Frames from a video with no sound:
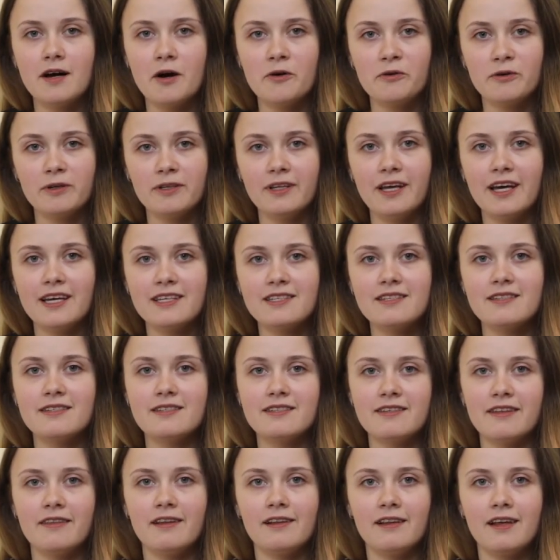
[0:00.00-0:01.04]
our
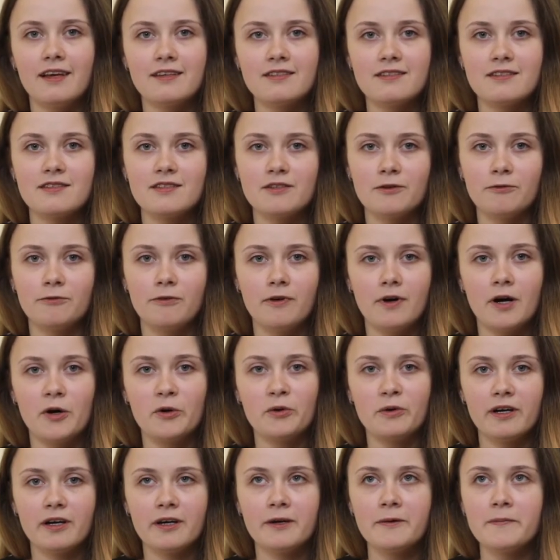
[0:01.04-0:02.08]
lessons and the lessons of
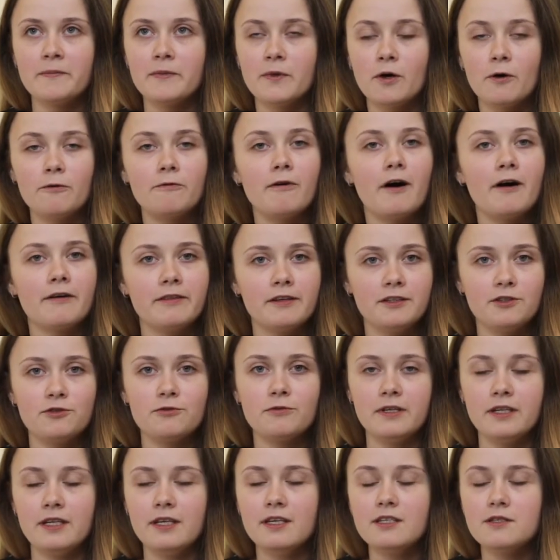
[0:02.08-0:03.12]
other
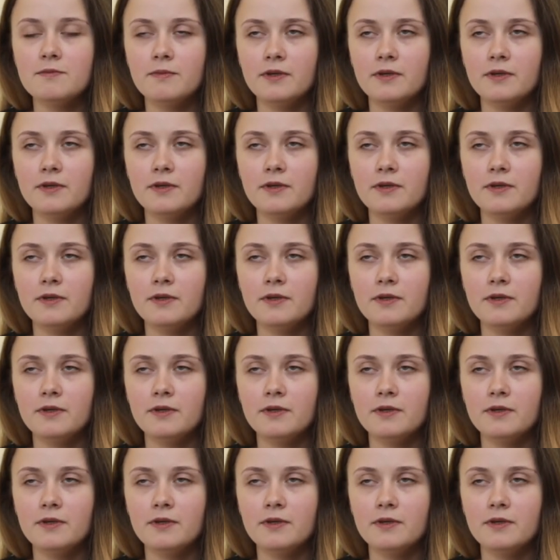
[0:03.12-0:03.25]
trainees,